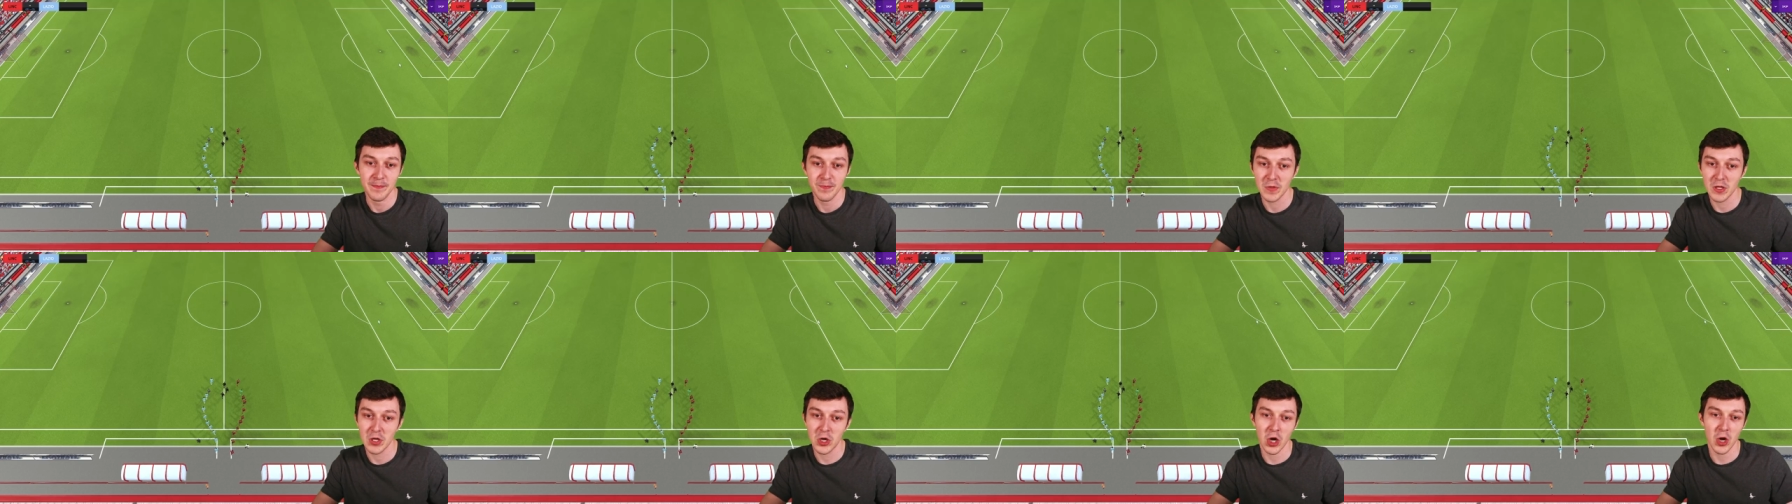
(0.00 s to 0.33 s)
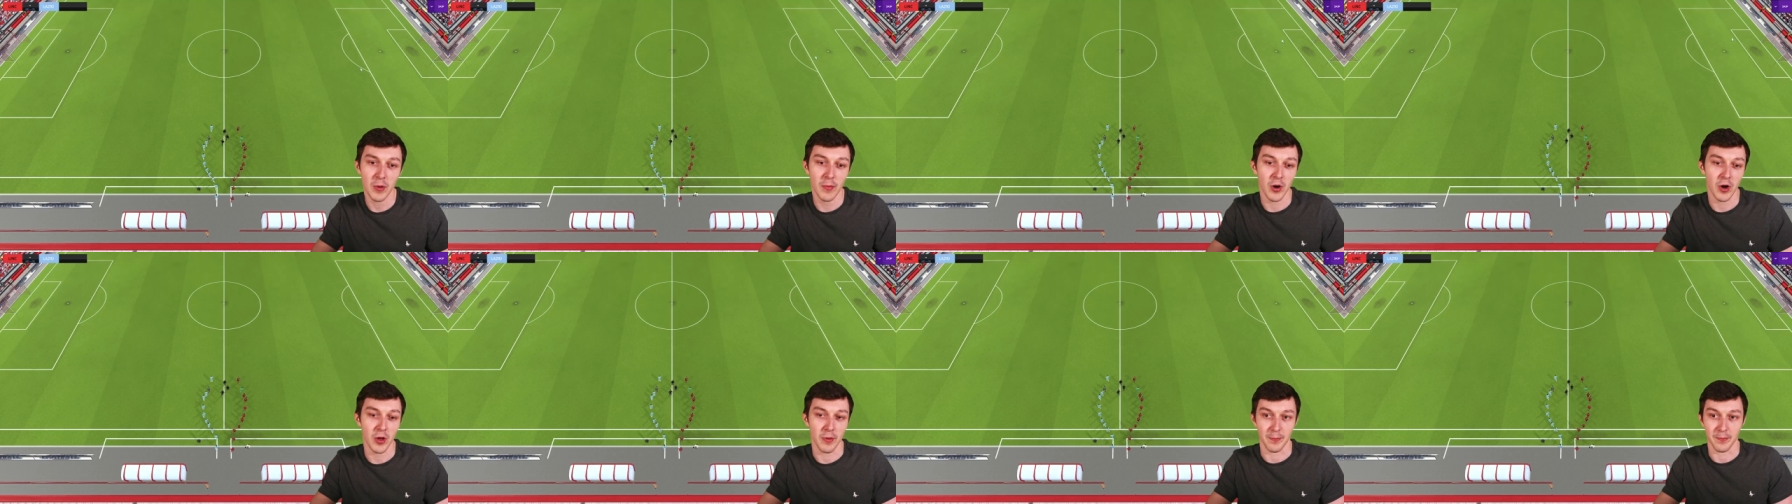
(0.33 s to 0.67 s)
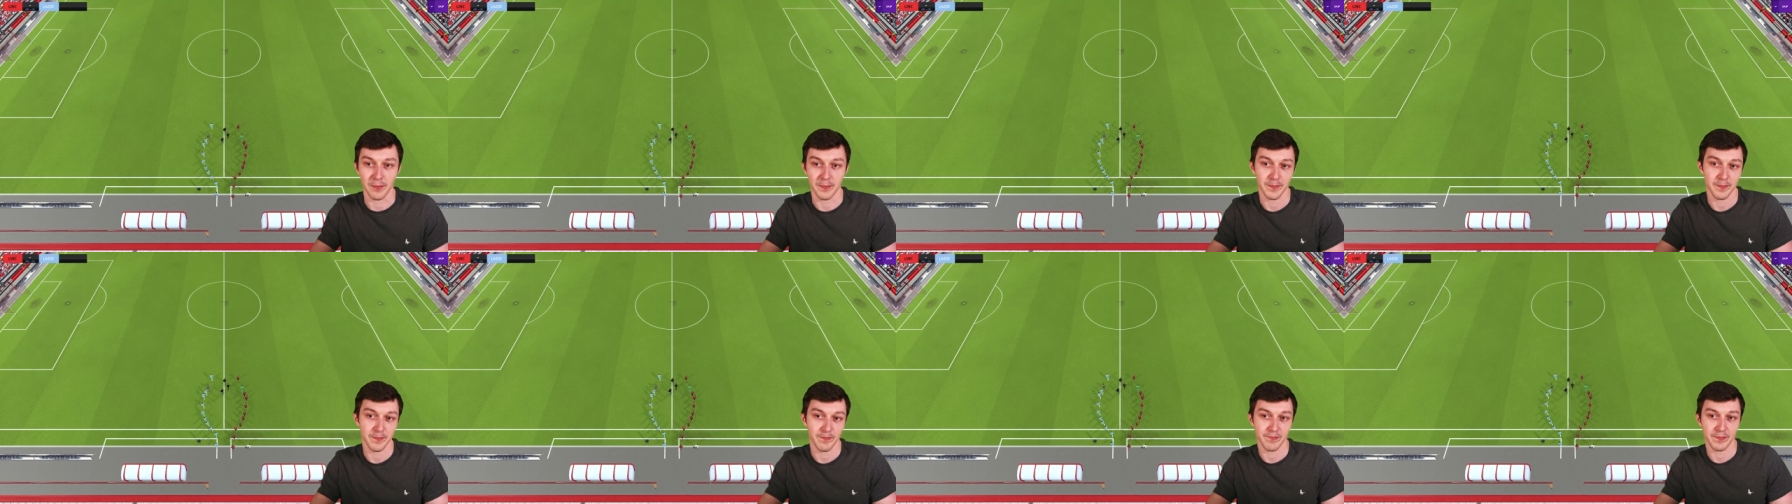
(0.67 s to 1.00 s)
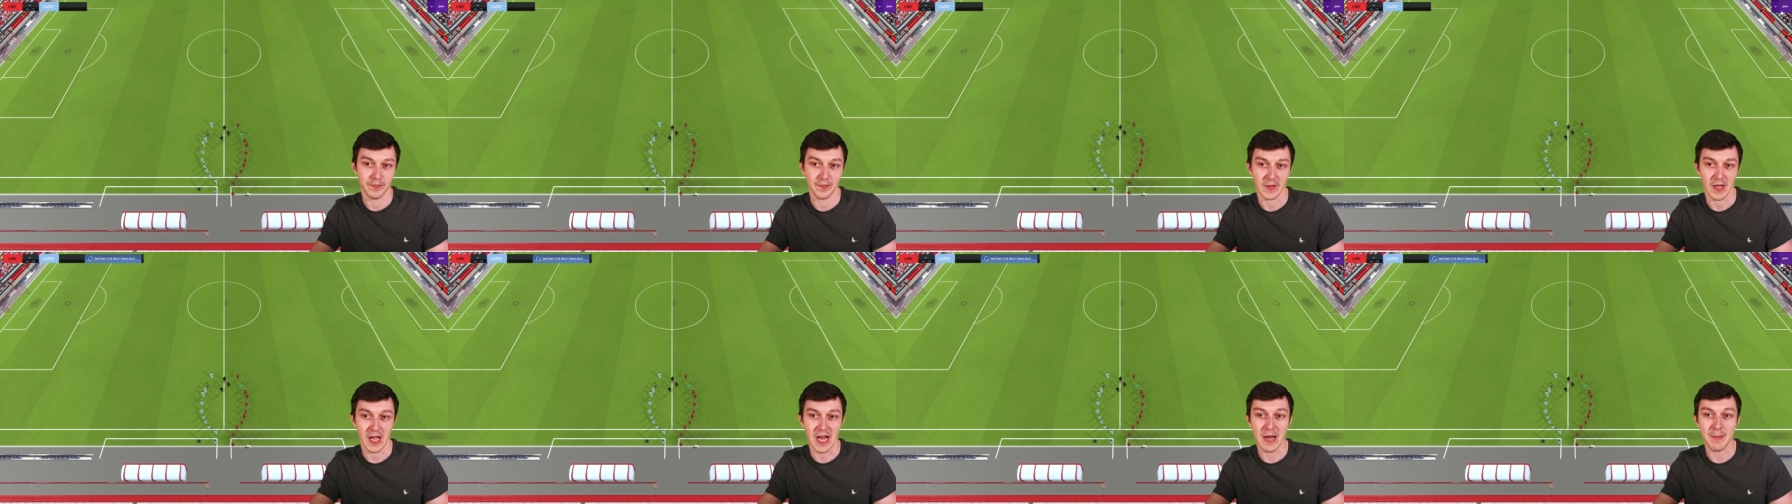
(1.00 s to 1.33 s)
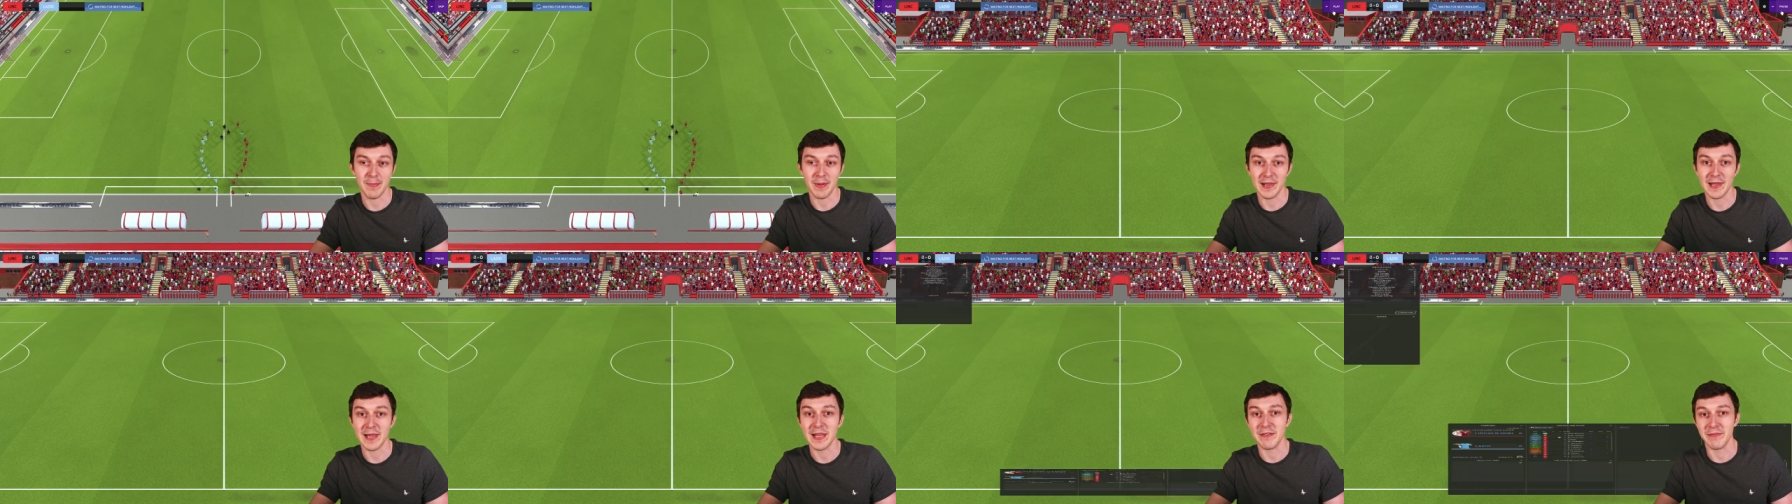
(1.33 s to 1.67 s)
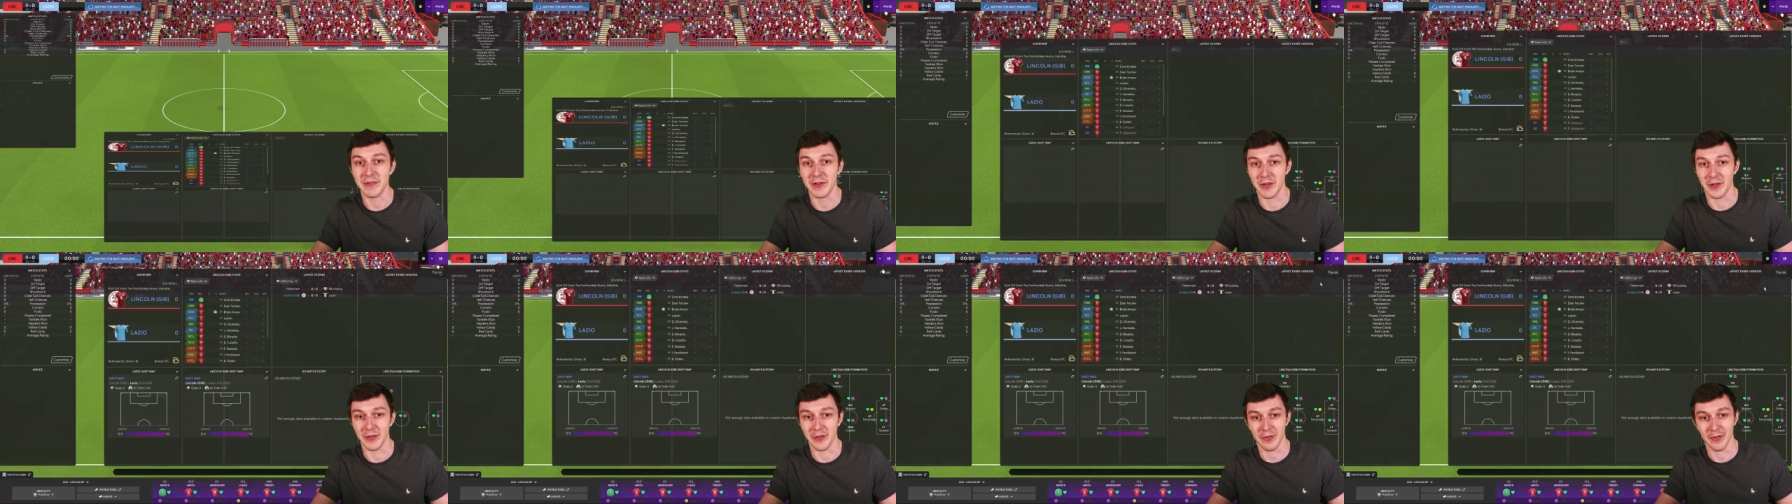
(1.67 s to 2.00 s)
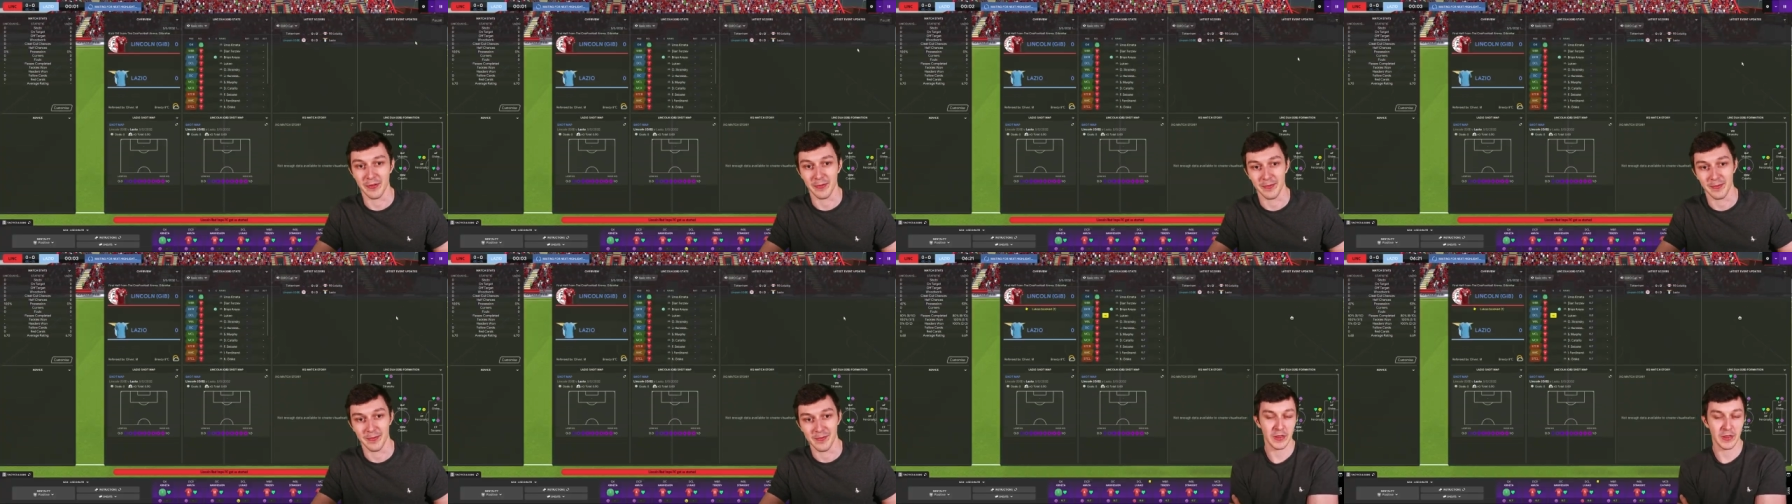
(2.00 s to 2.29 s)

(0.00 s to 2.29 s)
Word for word: Come on. I believe in us.